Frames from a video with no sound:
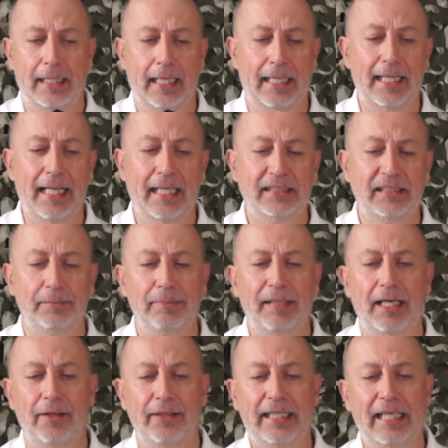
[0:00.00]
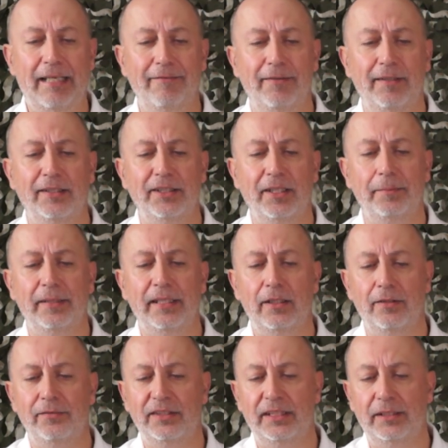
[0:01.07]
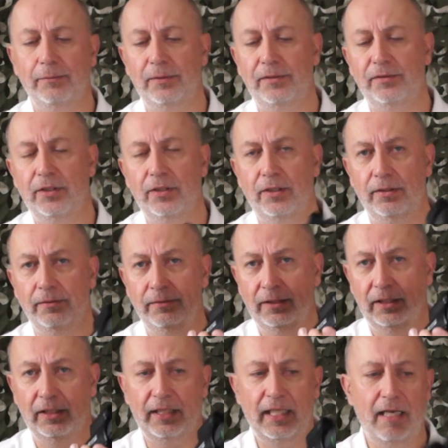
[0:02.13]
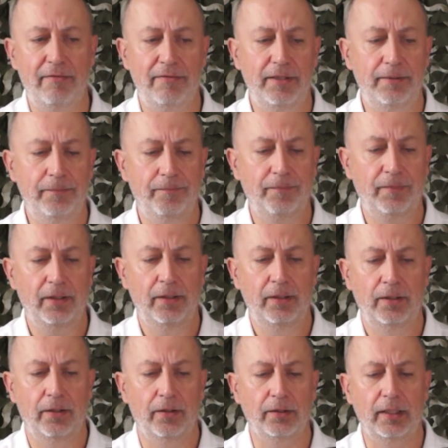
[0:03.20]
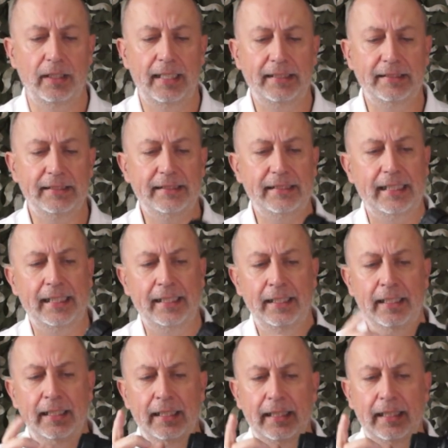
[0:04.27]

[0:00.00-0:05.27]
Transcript: that's about it for the time being. Obviously we've got a cover on the lens there.